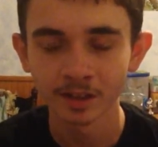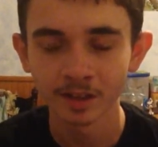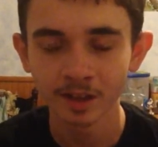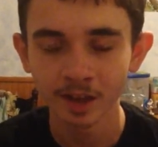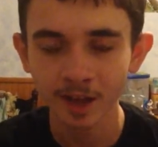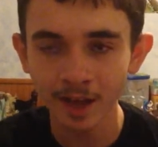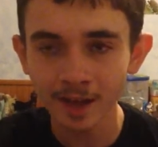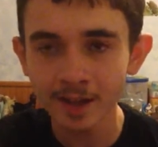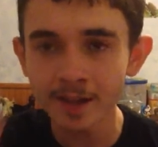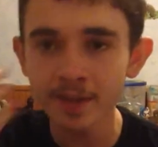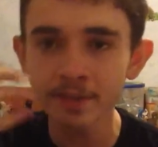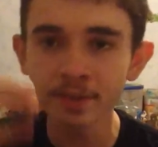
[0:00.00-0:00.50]

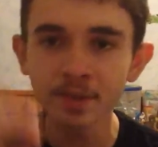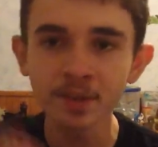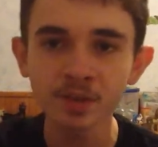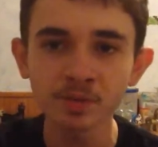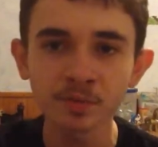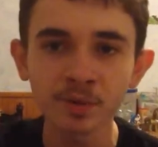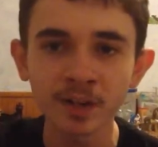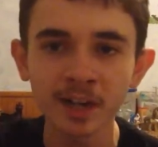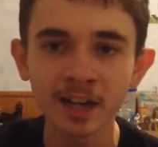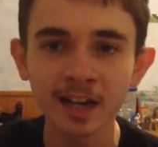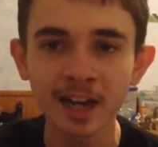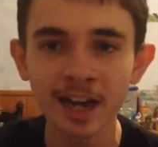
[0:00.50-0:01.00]
I give this
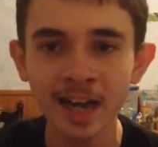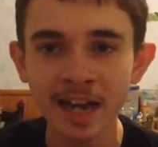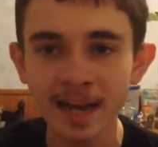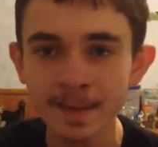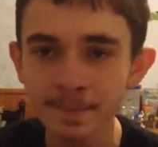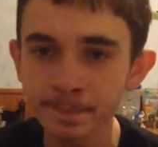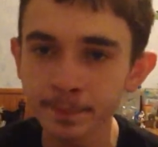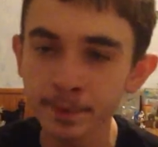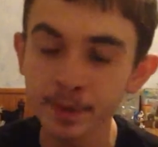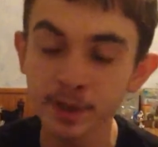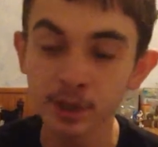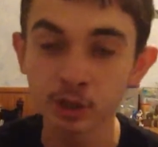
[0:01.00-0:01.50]
one an
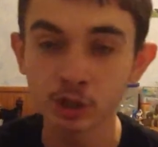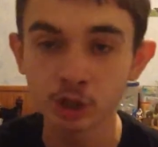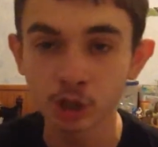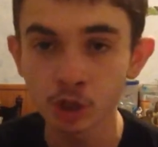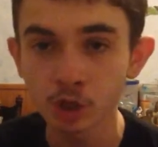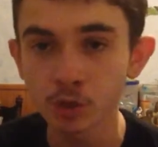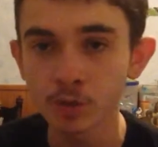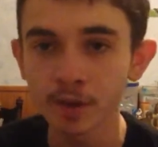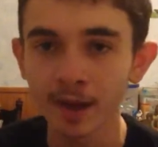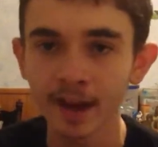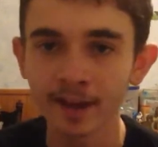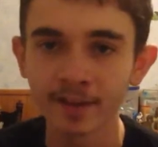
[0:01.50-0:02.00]

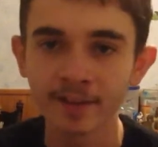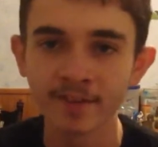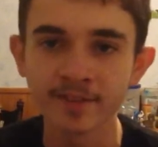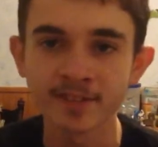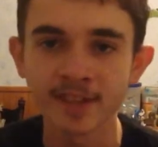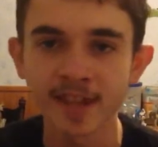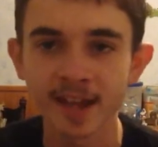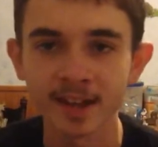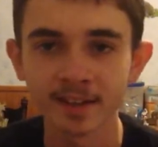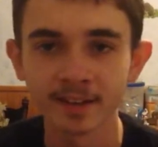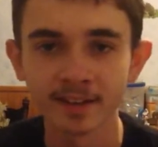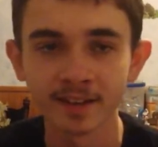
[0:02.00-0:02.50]
8.2 out of
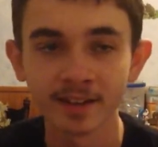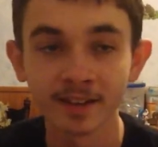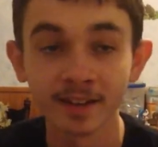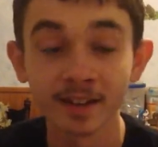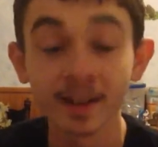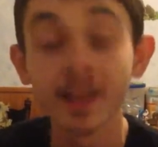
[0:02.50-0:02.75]
10.